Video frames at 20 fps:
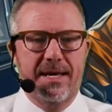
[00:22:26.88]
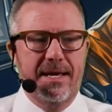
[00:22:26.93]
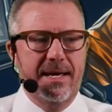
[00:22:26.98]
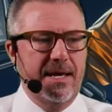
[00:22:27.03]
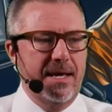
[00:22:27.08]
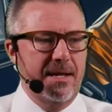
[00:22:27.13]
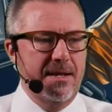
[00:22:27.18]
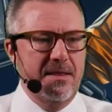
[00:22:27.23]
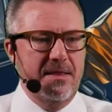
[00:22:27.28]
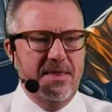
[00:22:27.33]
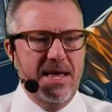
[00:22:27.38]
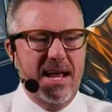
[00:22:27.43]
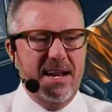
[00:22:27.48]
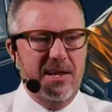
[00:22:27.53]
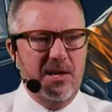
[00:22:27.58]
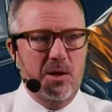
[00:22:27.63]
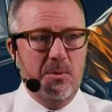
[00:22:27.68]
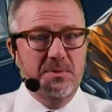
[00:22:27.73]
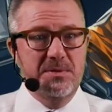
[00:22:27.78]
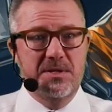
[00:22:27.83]
And
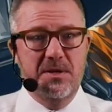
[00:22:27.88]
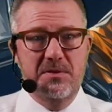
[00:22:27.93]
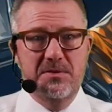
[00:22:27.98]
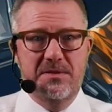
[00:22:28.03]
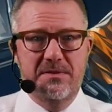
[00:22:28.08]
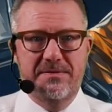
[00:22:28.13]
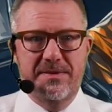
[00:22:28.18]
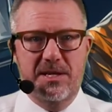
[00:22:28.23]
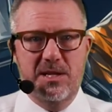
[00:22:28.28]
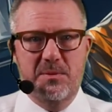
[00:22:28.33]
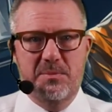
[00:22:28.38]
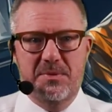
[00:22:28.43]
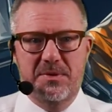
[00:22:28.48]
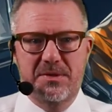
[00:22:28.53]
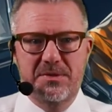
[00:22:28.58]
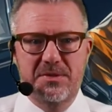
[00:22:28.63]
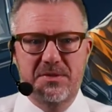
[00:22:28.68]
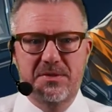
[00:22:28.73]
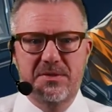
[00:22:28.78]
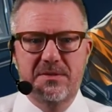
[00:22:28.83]
that helps those
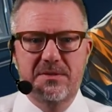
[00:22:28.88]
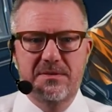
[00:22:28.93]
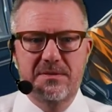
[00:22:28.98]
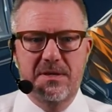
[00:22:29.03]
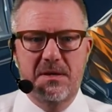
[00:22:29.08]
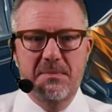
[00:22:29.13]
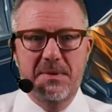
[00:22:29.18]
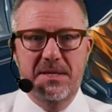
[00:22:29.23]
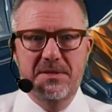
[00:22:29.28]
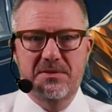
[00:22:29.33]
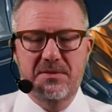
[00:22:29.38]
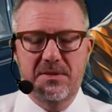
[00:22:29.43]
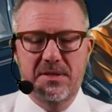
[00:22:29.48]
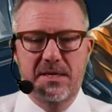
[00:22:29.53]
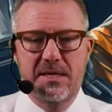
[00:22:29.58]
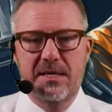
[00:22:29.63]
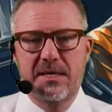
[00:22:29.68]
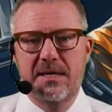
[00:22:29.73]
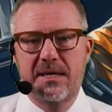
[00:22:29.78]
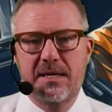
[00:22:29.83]
developers
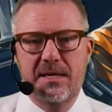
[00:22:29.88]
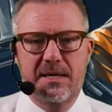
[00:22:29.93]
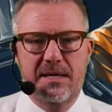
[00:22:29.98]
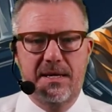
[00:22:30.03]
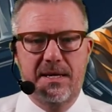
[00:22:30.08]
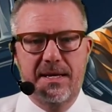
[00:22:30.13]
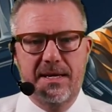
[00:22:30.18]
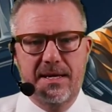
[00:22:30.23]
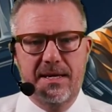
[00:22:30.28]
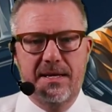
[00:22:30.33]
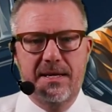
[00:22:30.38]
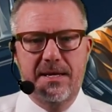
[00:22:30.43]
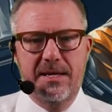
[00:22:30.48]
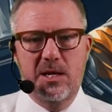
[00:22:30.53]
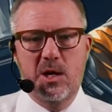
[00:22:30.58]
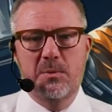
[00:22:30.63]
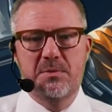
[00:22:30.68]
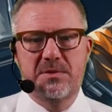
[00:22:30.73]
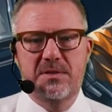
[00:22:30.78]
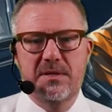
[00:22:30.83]
immensely. And
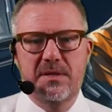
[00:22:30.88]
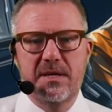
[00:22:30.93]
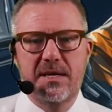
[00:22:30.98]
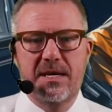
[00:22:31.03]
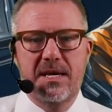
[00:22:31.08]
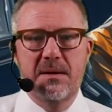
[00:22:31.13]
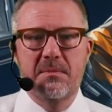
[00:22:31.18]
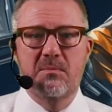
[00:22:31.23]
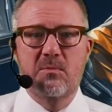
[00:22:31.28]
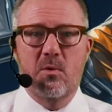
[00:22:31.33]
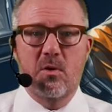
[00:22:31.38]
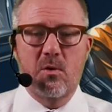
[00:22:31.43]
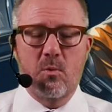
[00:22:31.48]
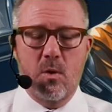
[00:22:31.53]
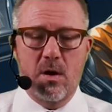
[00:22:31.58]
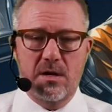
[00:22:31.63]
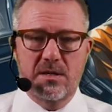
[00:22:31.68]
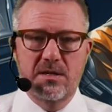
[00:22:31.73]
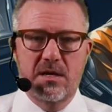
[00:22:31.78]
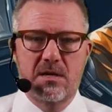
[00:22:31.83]
it helps get more
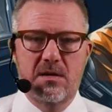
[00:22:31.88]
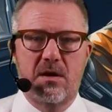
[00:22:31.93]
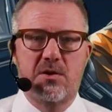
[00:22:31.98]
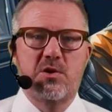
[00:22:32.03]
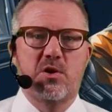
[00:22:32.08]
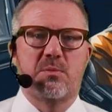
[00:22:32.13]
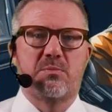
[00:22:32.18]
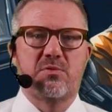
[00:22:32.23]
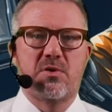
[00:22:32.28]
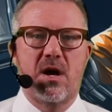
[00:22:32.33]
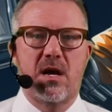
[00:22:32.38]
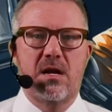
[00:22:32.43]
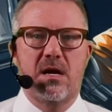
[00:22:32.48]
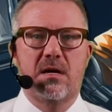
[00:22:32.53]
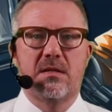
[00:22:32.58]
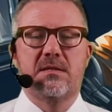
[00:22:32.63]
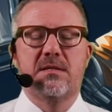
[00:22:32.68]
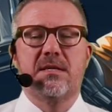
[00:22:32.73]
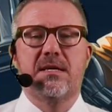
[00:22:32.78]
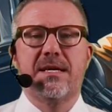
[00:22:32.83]
work done on your
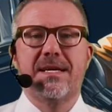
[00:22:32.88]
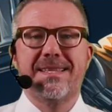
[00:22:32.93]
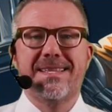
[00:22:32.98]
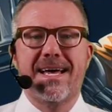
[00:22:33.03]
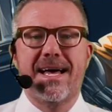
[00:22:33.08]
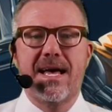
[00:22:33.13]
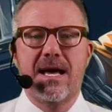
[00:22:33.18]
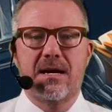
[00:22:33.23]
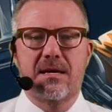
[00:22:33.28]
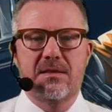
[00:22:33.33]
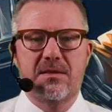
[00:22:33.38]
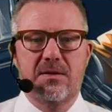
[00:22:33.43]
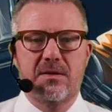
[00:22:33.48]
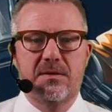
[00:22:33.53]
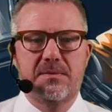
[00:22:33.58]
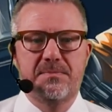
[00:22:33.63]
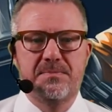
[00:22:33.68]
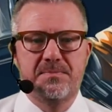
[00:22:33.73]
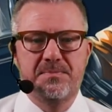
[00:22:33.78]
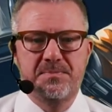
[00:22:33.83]
product in the
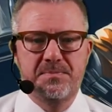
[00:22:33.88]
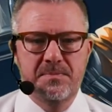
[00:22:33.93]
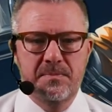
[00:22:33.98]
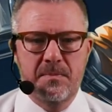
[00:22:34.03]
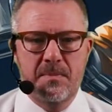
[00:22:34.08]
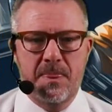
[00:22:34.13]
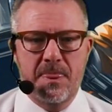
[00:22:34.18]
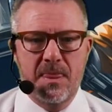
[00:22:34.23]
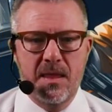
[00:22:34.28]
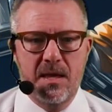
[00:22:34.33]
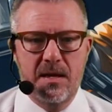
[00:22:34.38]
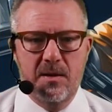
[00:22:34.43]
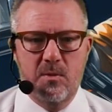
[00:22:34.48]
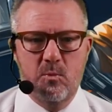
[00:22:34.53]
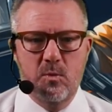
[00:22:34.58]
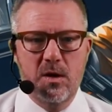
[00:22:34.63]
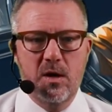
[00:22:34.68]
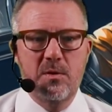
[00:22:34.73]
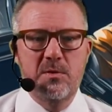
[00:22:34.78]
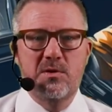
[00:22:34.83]
hackathon.
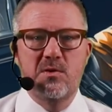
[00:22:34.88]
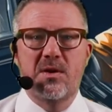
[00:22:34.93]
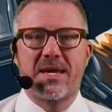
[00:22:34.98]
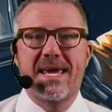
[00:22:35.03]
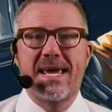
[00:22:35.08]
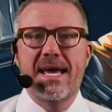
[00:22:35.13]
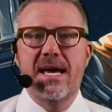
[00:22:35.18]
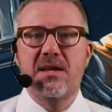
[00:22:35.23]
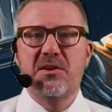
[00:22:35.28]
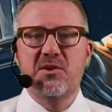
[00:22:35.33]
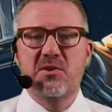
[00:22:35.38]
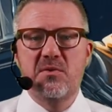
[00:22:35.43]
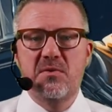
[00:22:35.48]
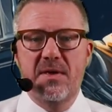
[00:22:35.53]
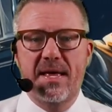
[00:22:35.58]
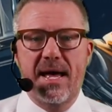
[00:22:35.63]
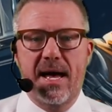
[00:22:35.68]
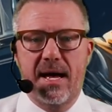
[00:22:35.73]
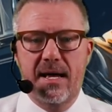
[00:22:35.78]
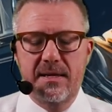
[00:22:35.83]
Well, you can't
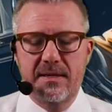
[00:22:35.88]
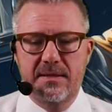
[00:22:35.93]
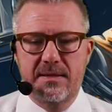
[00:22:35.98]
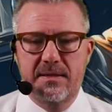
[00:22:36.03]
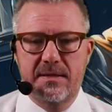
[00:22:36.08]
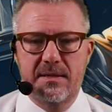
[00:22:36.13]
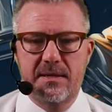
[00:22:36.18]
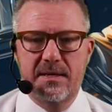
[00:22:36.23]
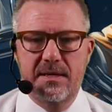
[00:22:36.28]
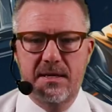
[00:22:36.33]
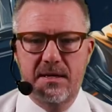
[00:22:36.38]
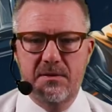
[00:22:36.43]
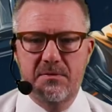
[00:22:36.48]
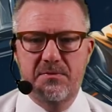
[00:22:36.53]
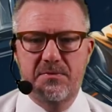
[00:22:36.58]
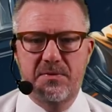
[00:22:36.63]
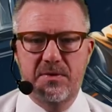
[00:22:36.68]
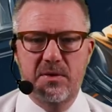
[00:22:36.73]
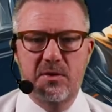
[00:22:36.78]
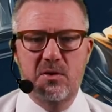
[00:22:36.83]
do that
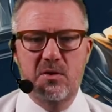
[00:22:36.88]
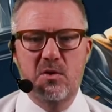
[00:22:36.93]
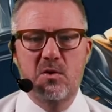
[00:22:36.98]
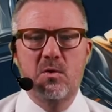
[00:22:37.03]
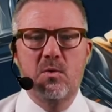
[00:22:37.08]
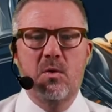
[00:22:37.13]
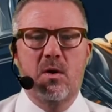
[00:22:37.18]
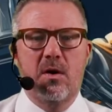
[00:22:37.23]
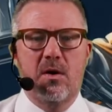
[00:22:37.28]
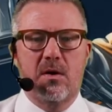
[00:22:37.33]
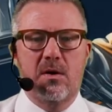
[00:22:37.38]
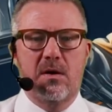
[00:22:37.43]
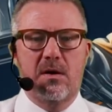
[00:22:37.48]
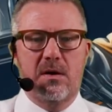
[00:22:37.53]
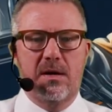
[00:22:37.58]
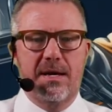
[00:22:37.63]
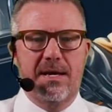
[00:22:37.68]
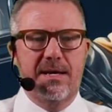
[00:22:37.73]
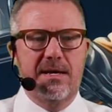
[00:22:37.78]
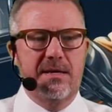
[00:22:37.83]
if you
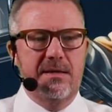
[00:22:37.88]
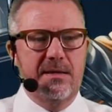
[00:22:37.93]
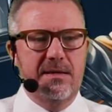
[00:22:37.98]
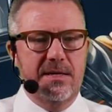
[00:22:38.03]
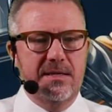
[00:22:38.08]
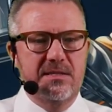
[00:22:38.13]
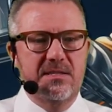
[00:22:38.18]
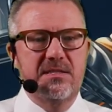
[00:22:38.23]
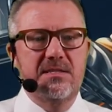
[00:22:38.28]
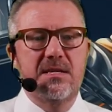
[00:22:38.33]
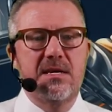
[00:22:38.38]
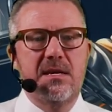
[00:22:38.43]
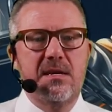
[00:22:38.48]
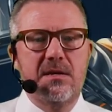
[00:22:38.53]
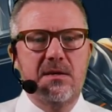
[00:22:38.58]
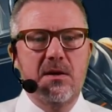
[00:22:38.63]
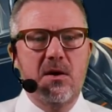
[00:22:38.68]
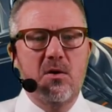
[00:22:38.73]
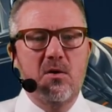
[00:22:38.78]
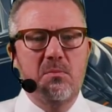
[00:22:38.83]
are a
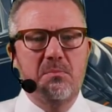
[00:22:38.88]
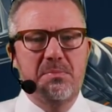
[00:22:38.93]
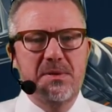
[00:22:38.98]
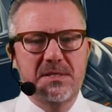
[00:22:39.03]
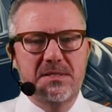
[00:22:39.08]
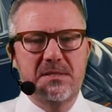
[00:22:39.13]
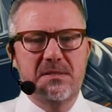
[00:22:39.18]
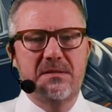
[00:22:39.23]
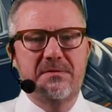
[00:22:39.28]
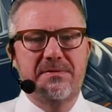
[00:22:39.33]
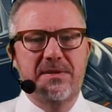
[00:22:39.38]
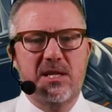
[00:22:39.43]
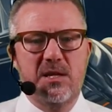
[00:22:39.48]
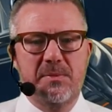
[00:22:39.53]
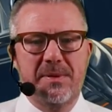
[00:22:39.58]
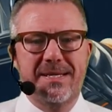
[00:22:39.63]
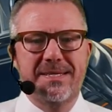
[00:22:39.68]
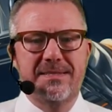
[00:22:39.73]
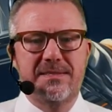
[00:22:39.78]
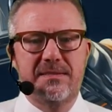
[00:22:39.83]
CEO, business
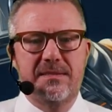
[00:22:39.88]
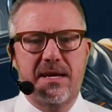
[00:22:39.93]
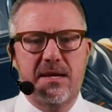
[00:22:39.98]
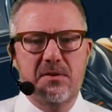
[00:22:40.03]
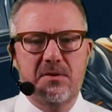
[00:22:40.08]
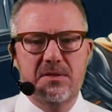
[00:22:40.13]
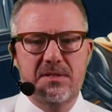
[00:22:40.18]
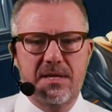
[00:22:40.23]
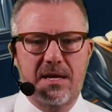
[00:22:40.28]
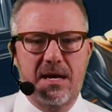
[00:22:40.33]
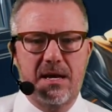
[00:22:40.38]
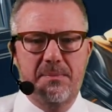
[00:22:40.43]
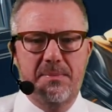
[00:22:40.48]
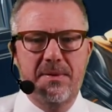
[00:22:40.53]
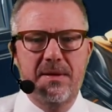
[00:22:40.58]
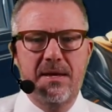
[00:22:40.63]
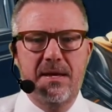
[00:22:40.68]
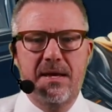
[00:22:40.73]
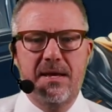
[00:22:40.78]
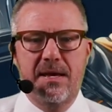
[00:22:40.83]
development, and sales
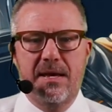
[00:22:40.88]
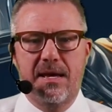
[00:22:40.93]
type,